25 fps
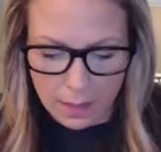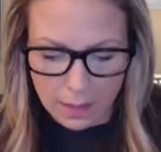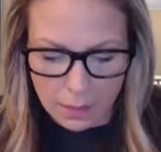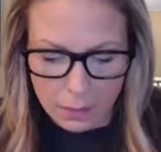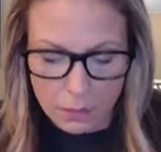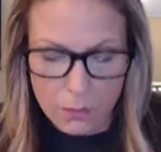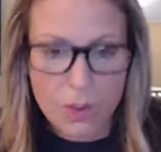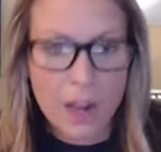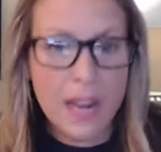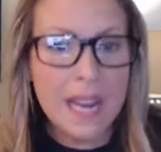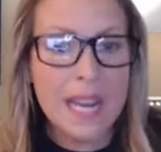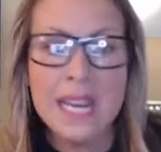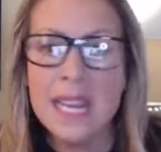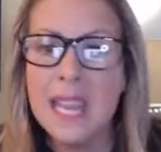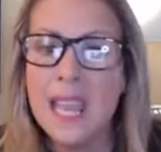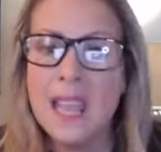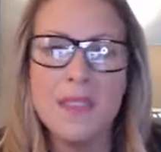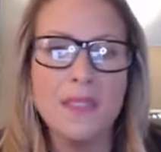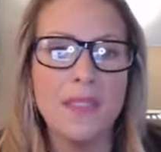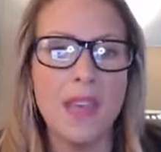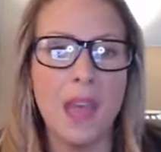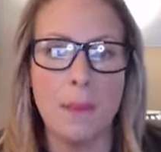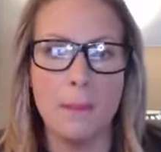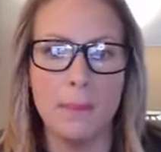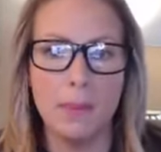
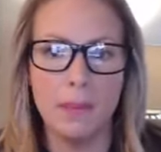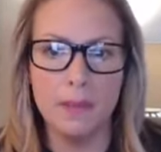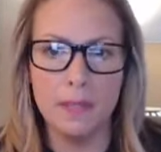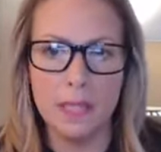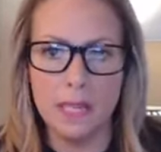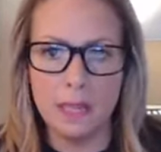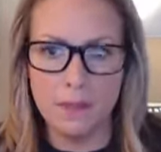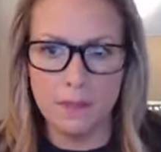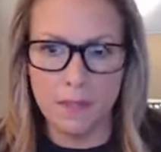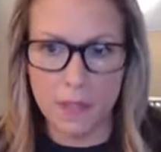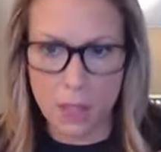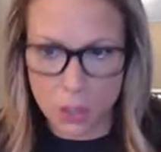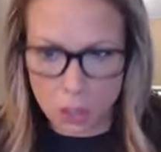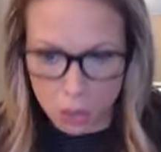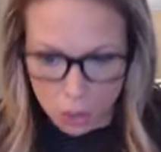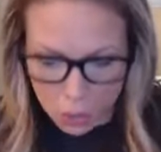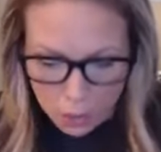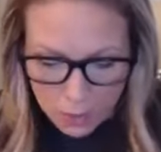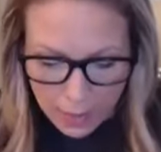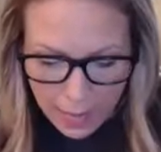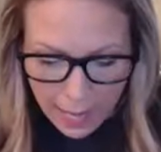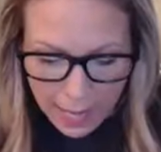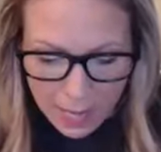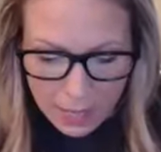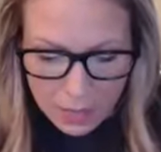Radiate that belief that you
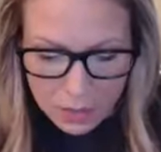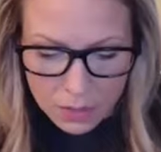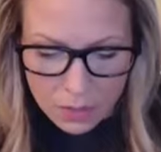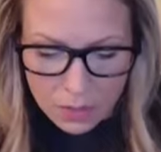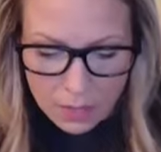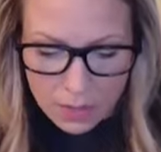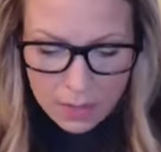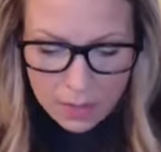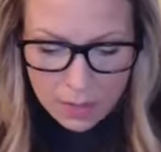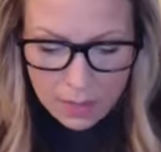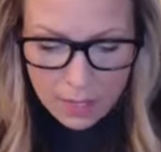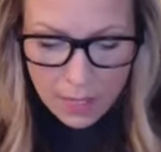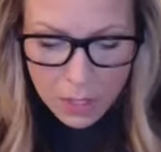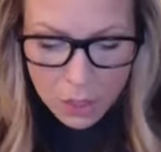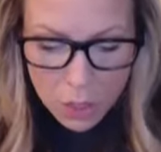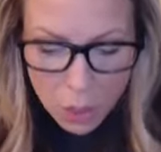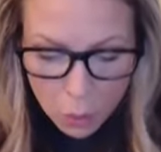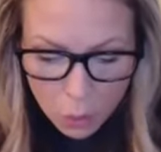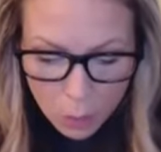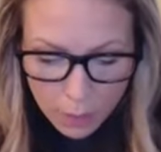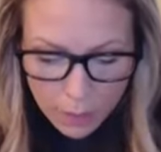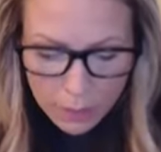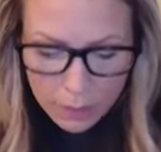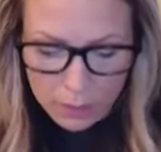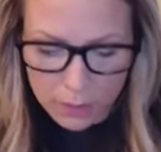can do this and
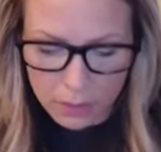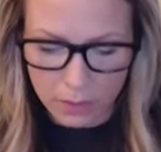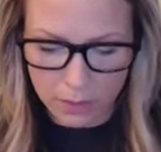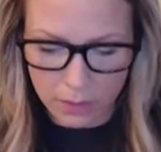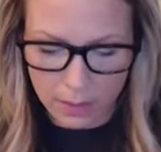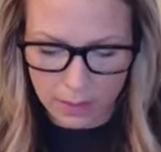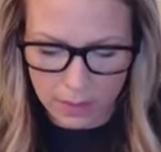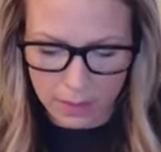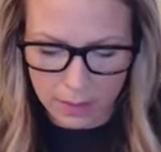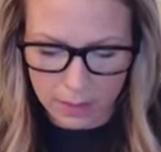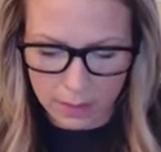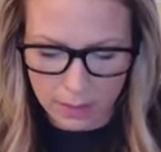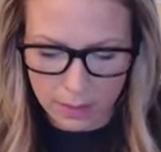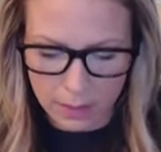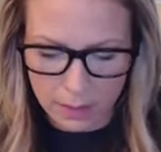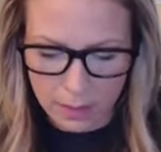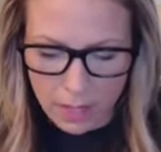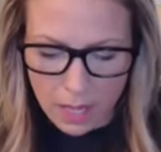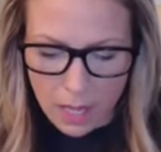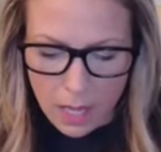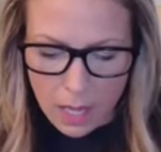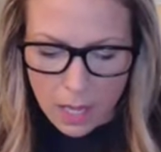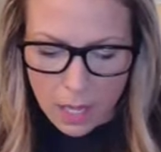you will do this